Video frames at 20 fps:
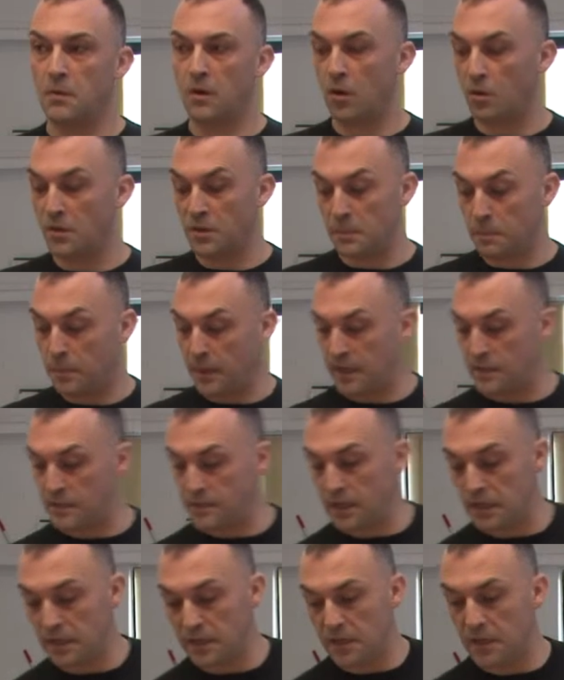Or it
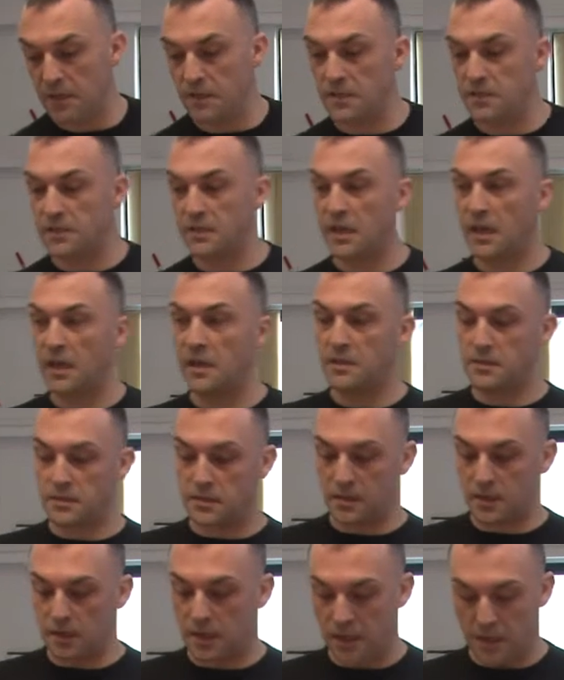depends, like in this
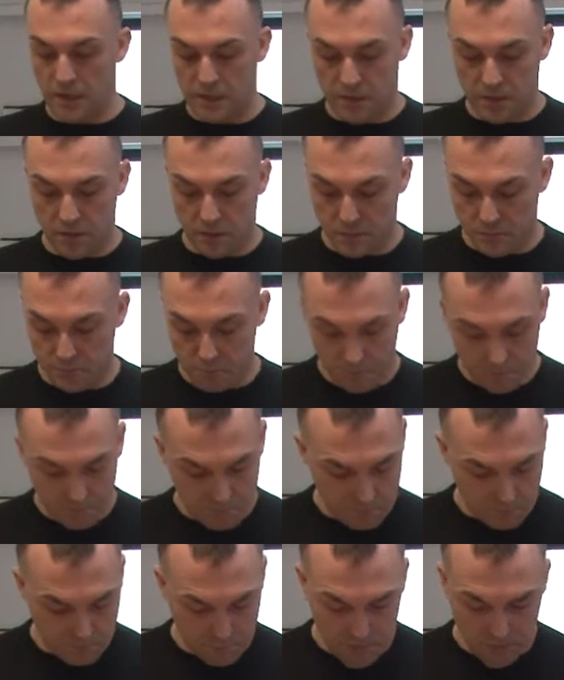case a little
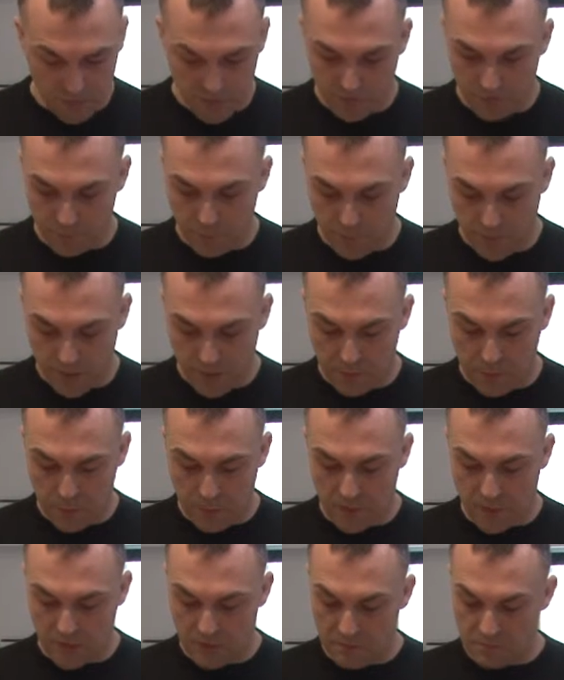piece of
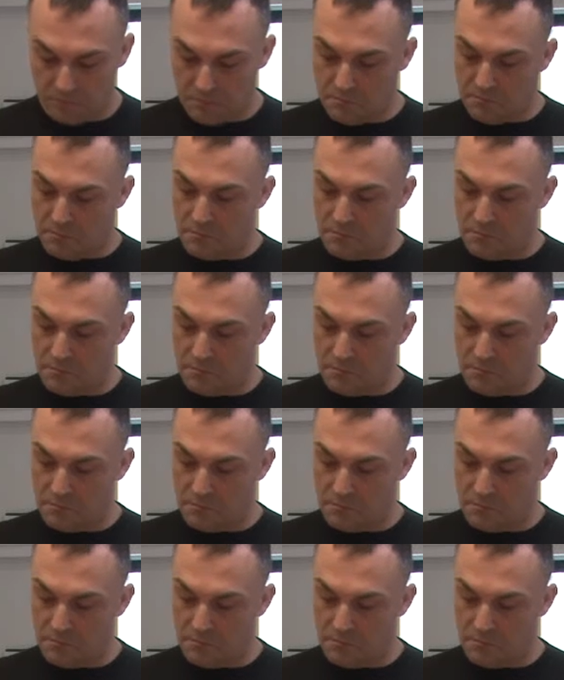paper